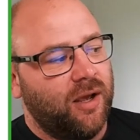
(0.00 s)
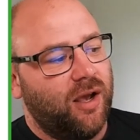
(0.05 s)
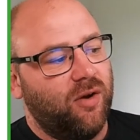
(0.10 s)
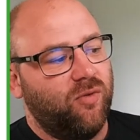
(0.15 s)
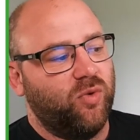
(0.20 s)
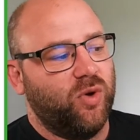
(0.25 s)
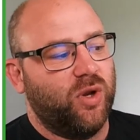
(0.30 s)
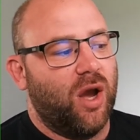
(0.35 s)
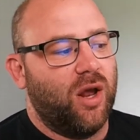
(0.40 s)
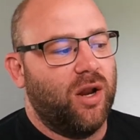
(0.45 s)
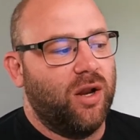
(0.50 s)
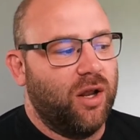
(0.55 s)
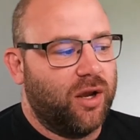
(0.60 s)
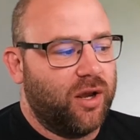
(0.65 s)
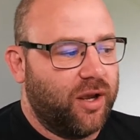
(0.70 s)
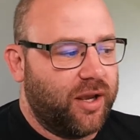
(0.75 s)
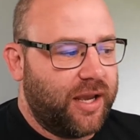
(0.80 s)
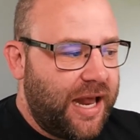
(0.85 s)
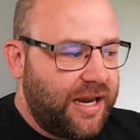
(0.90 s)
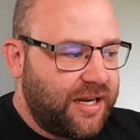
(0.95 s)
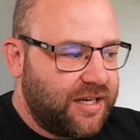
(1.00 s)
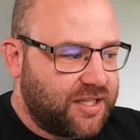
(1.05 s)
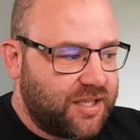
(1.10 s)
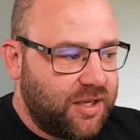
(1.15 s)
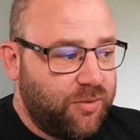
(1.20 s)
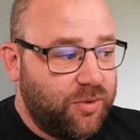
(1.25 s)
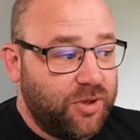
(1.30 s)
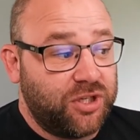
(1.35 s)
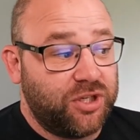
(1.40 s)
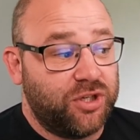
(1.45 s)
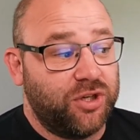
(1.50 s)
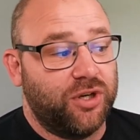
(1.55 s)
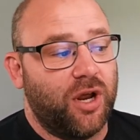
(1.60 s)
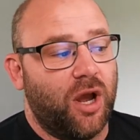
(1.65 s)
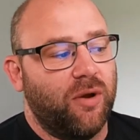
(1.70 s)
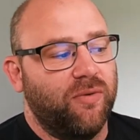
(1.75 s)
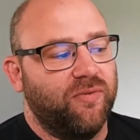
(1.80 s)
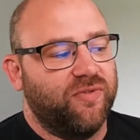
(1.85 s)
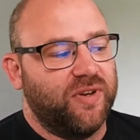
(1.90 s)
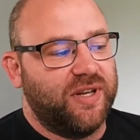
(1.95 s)
If we go and look at Canister, we should
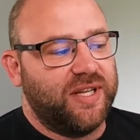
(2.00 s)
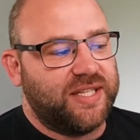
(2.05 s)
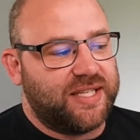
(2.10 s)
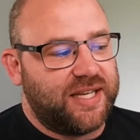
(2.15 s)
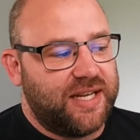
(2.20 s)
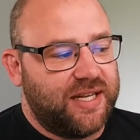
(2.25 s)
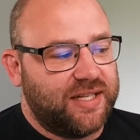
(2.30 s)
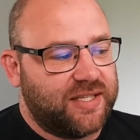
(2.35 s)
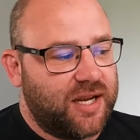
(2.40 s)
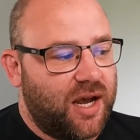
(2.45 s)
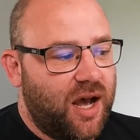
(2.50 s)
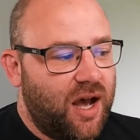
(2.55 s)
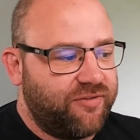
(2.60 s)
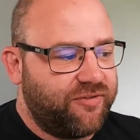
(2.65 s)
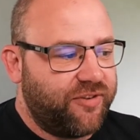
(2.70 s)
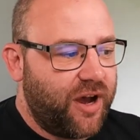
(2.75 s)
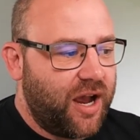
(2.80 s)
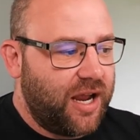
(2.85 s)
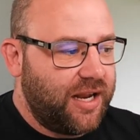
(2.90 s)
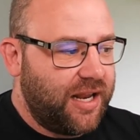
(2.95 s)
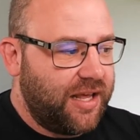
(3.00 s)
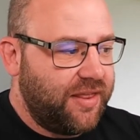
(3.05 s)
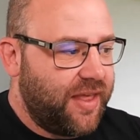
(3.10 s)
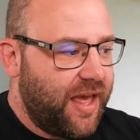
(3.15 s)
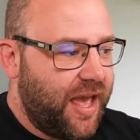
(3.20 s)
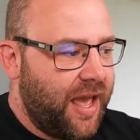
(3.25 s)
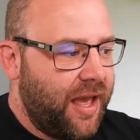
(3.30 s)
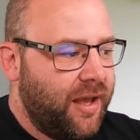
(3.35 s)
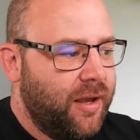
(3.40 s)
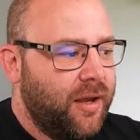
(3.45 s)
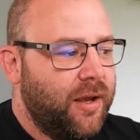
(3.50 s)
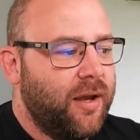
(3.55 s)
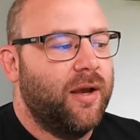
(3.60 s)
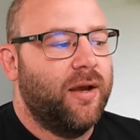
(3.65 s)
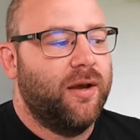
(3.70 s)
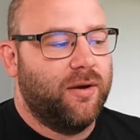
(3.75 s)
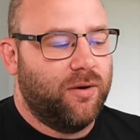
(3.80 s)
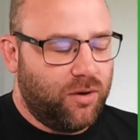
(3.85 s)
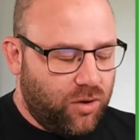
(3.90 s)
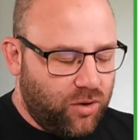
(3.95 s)
hopefully see a tar file in there,
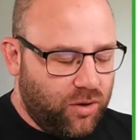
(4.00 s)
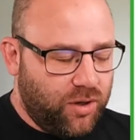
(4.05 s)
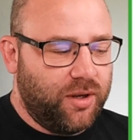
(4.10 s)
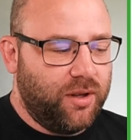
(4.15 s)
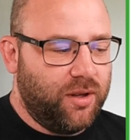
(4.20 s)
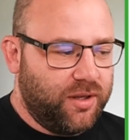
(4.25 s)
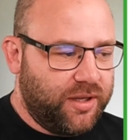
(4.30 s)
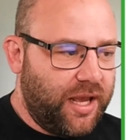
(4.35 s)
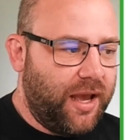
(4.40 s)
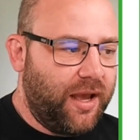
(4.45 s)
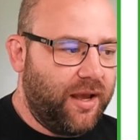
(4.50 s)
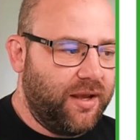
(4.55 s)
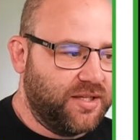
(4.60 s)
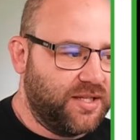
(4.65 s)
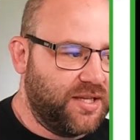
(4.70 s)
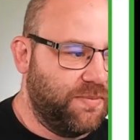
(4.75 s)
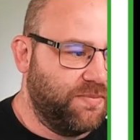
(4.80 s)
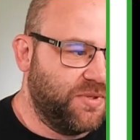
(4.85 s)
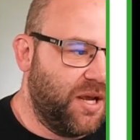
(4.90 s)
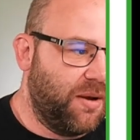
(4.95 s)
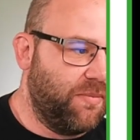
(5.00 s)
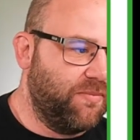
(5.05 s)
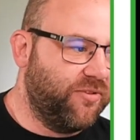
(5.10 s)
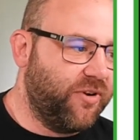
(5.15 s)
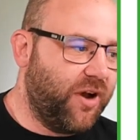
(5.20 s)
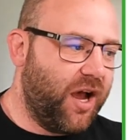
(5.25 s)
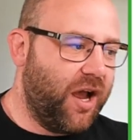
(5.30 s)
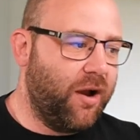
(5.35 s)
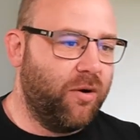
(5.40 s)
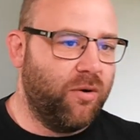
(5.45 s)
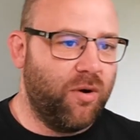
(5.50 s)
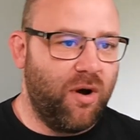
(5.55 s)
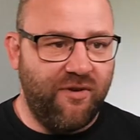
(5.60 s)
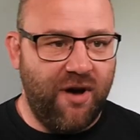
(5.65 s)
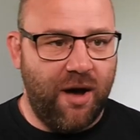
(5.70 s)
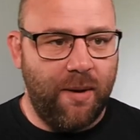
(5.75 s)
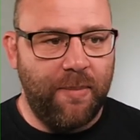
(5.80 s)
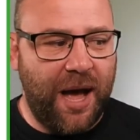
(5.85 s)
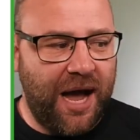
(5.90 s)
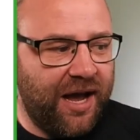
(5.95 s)
or a zipped up file of
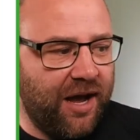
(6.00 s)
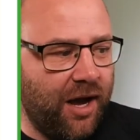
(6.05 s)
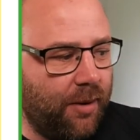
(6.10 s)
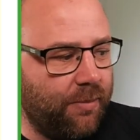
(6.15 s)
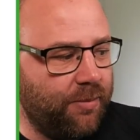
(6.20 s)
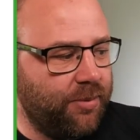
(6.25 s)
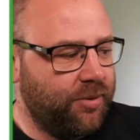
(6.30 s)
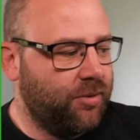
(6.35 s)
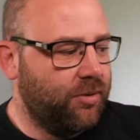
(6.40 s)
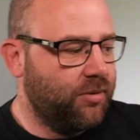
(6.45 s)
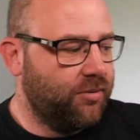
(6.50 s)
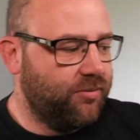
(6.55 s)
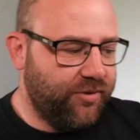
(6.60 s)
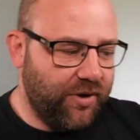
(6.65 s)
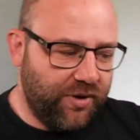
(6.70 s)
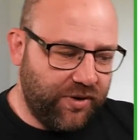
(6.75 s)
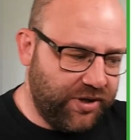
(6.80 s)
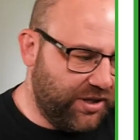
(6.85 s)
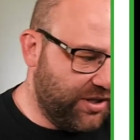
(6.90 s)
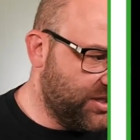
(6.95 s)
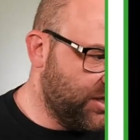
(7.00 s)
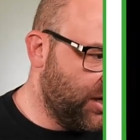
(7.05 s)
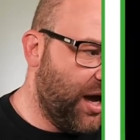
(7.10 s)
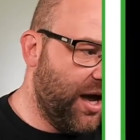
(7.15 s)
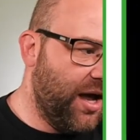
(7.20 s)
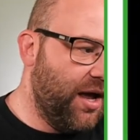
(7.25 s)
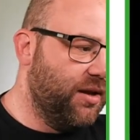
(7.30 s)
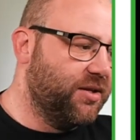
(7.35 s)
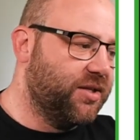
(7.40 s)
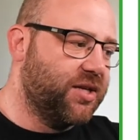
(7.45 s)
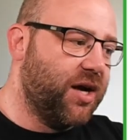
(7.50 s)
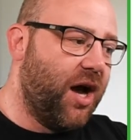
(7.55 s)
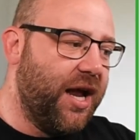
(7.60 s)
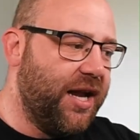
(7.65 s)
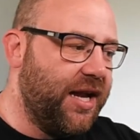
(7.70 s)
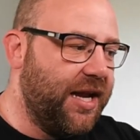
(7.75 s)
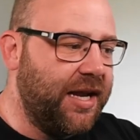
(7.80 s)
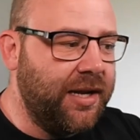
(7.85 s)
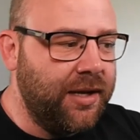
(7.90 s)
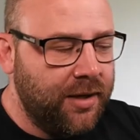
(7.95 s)
our backup, very
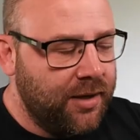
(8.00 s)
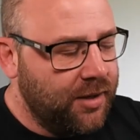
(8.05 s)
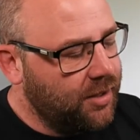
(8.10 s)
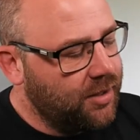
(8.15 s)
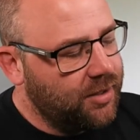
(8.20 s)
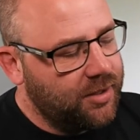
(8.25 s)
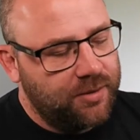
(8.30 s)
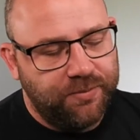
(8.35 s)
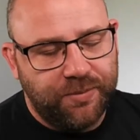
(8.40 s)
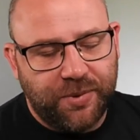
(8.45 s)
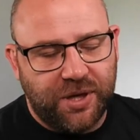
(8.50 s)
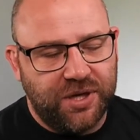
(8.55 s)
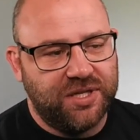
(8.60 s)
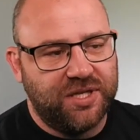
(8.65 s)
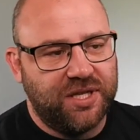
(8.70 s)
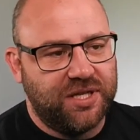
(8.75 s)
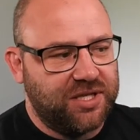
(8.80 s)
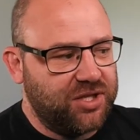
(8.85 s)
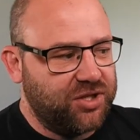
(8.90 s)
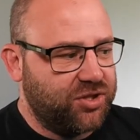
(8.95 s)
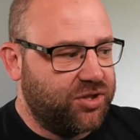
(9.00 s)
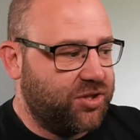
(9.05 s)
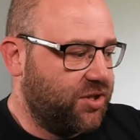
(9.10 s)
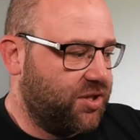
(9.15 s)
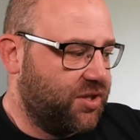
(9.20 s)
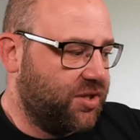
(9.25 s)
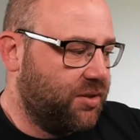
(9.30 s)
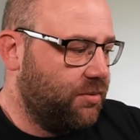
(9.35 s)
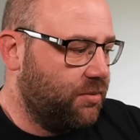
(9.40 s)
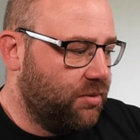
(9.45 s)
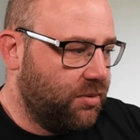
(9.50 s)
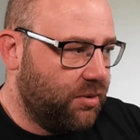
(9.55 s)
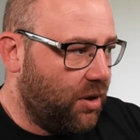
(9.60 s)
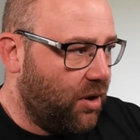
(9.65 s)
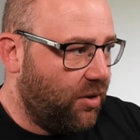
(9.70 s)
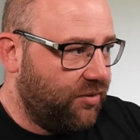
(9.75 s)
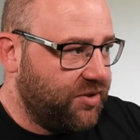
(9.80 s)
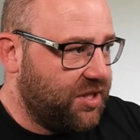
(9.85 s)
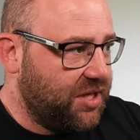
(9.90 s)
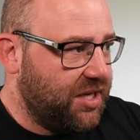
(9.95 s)
tiny, because this is just
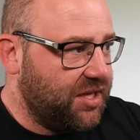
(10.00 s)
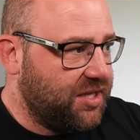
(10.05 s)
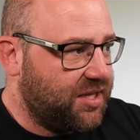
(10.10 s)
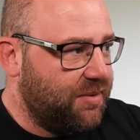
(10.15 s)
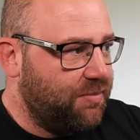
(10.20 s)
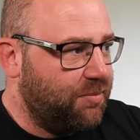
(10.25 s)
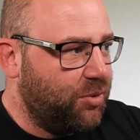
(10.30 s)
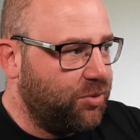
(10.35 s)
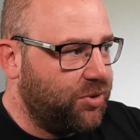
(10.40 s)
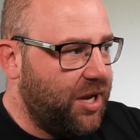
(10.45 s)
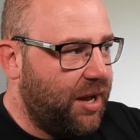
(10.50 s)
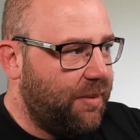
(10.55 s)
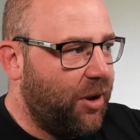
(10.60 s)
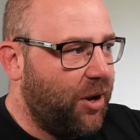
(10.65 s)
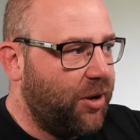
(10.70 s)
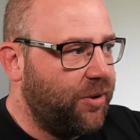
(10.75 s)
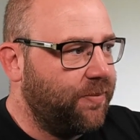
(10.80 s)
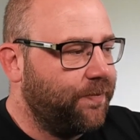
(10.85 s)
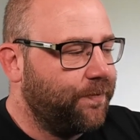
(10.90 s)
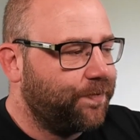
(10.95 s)
obviously a simple demo.